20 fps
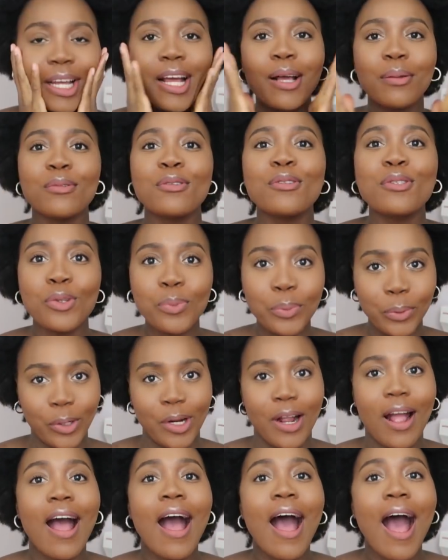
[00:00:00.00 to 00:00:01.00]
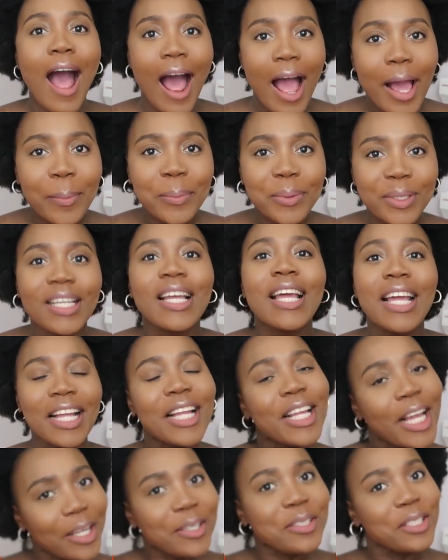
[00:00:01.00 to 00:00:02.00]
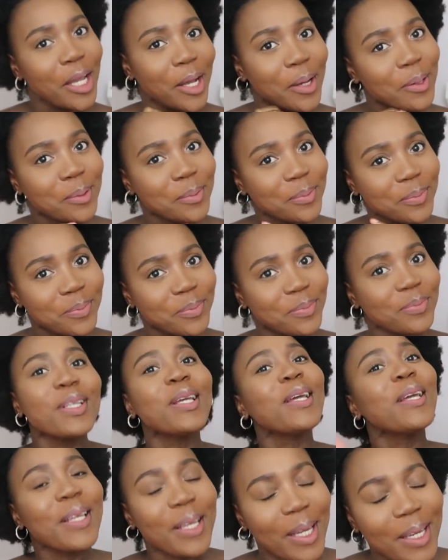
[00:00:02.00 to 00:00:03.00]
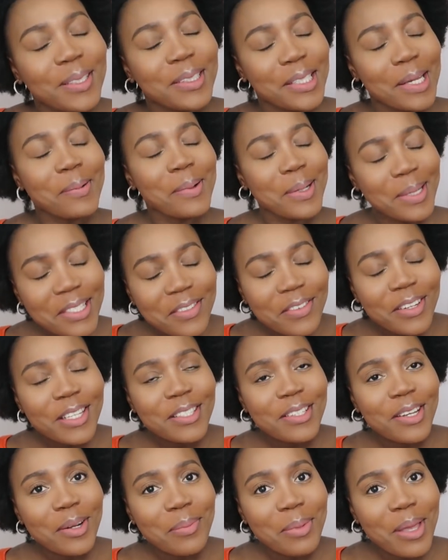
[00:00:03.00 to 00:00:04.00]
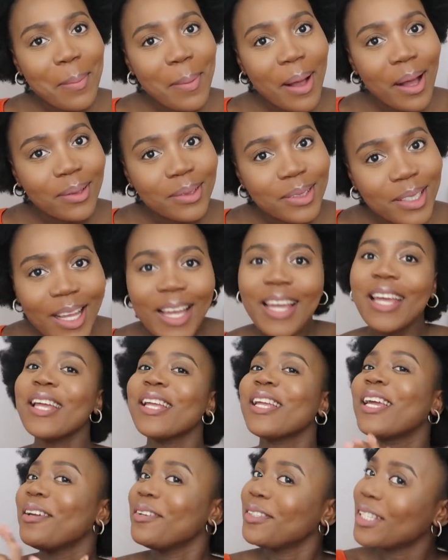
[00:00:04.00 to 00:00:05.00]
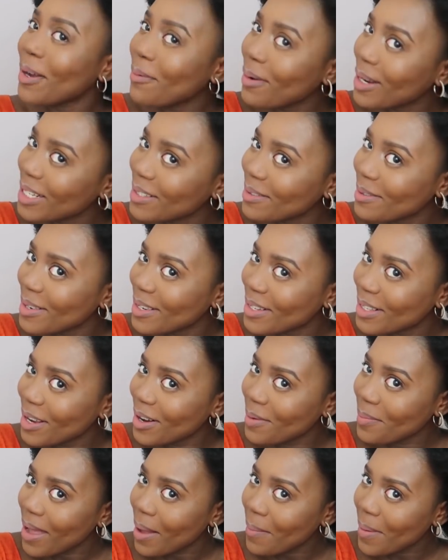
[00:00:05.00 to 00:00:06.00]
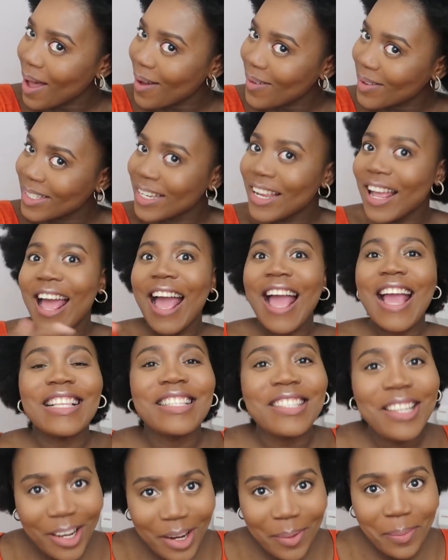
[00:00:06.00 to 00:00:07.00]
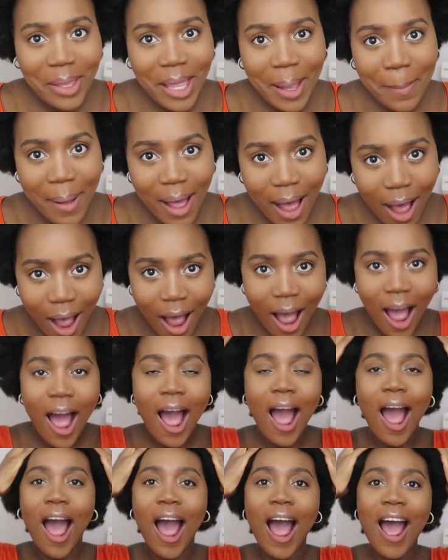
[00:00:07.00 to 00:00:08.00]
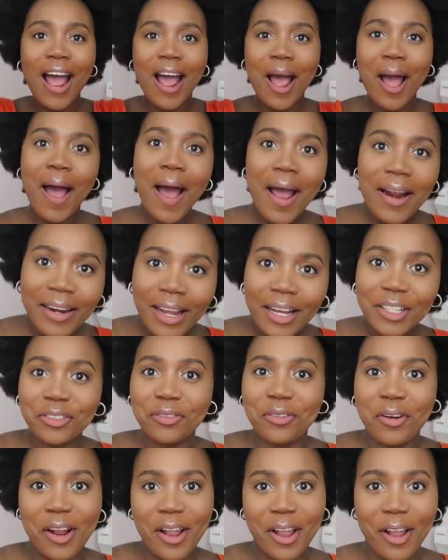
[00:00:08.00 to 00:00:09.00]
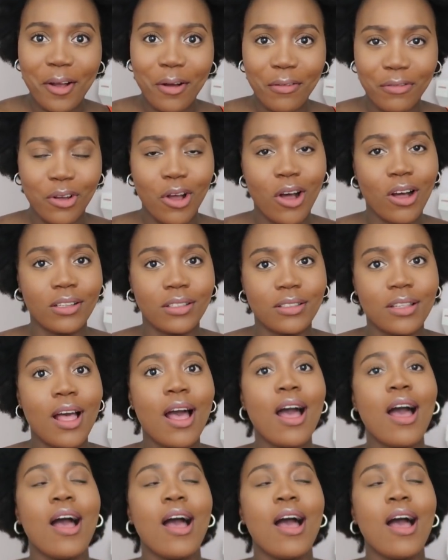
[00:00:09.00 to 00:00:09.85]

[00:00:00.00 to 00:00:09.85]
i'm super hyped can you tell can you tell what this video is gonna be about can you tell what this video is gonna be about it's gonna be about natural hair of course